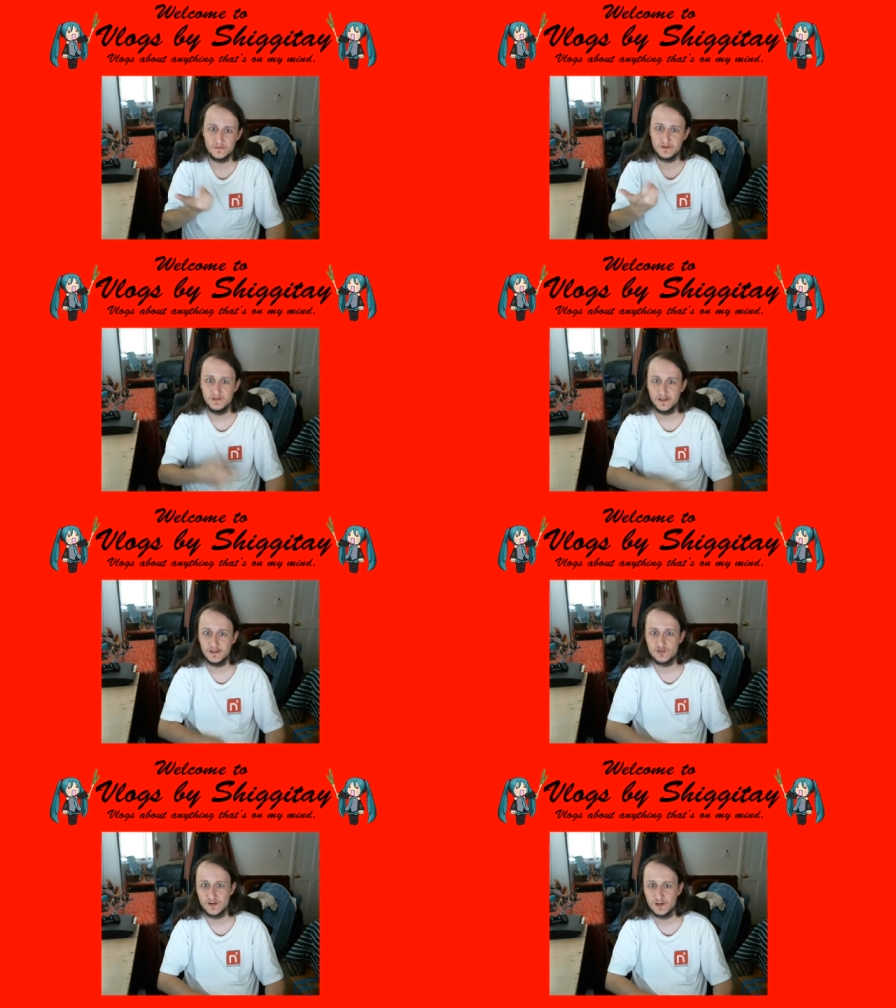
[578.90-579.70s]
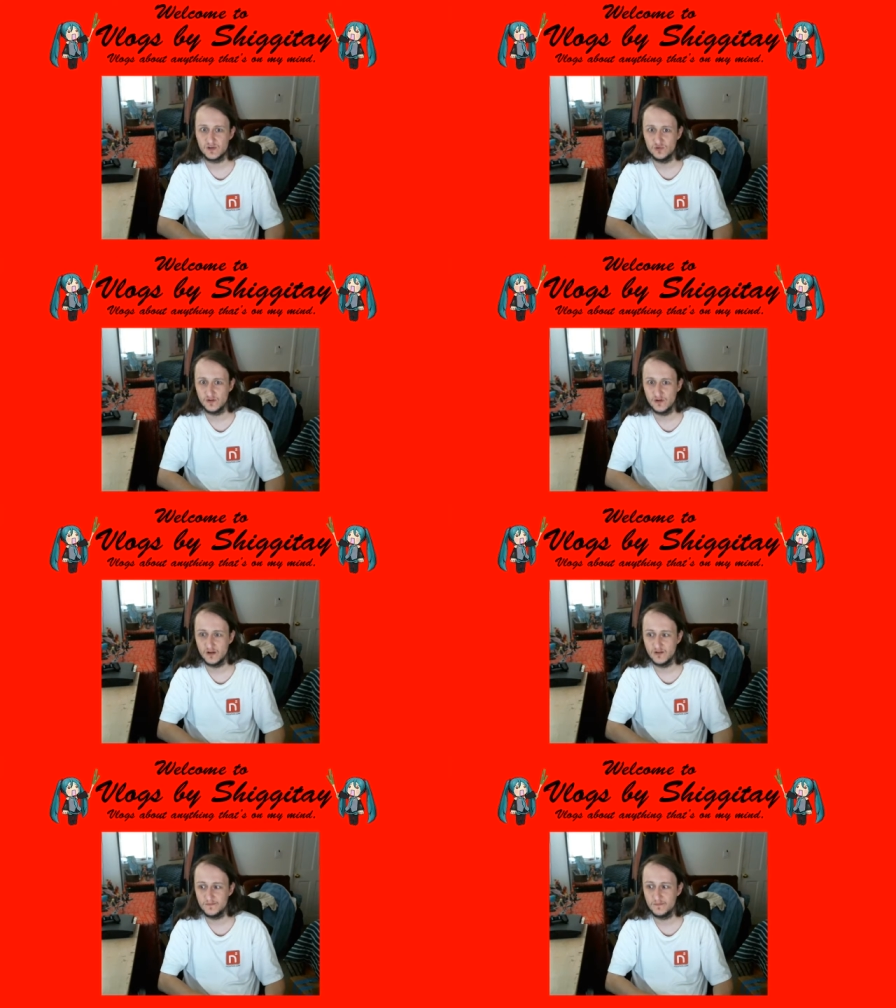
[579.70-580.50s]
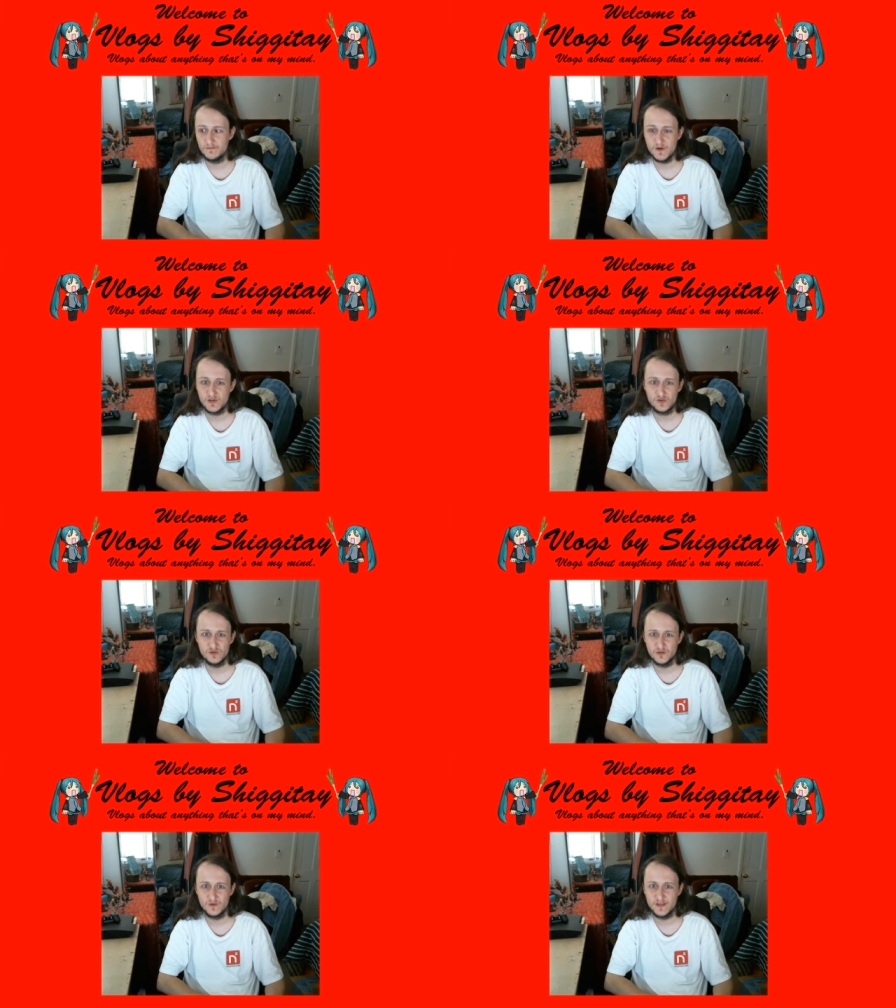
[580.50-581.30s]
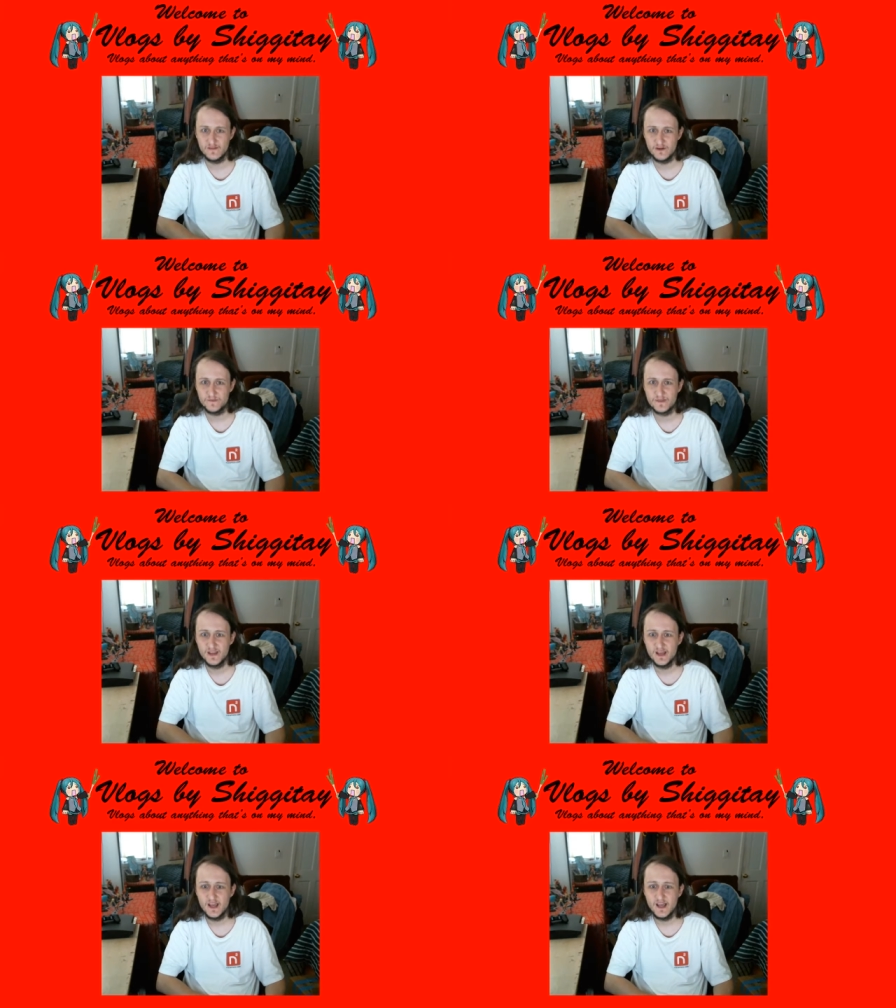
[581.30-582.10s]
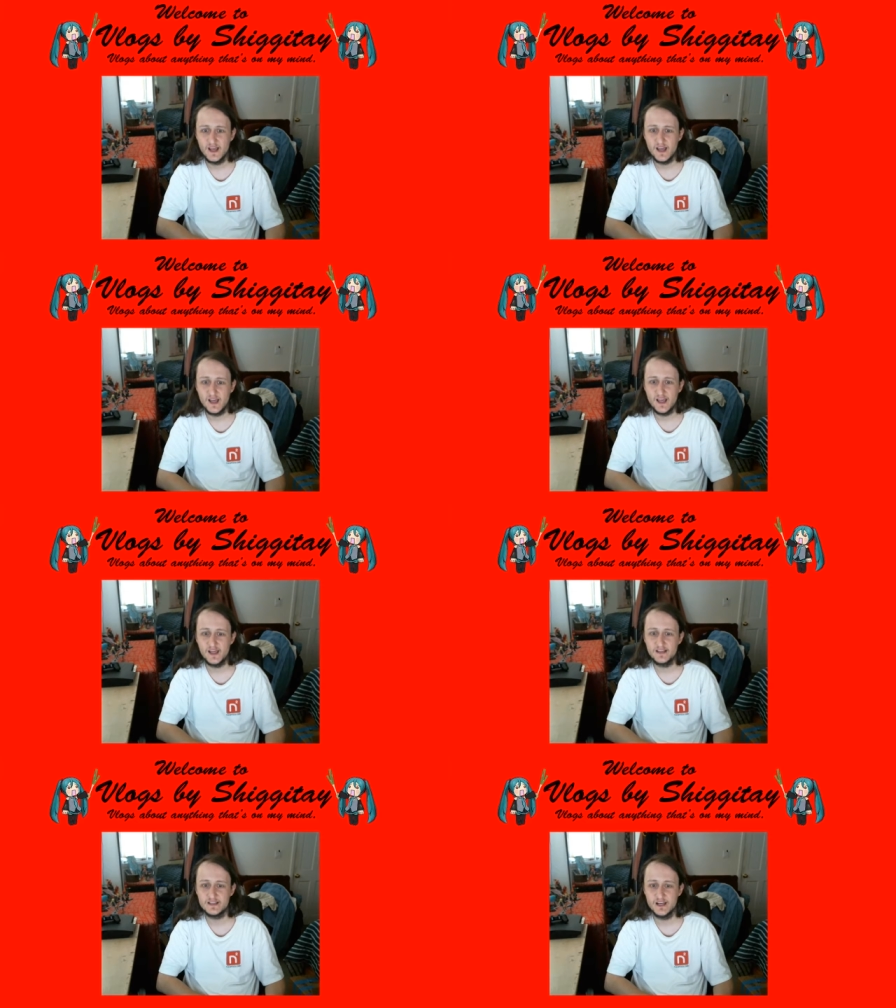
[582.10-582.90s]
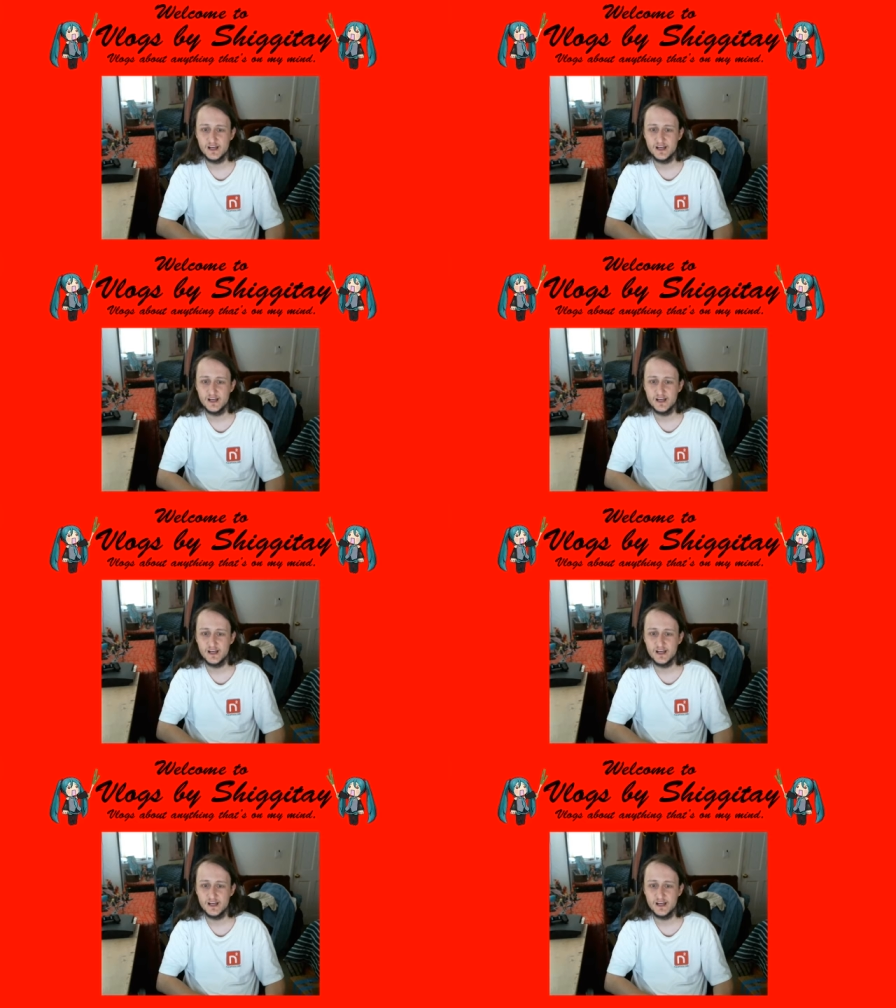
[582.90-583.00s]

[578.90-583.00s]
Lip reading: like a drink cooler, a milk cooler, whatever. And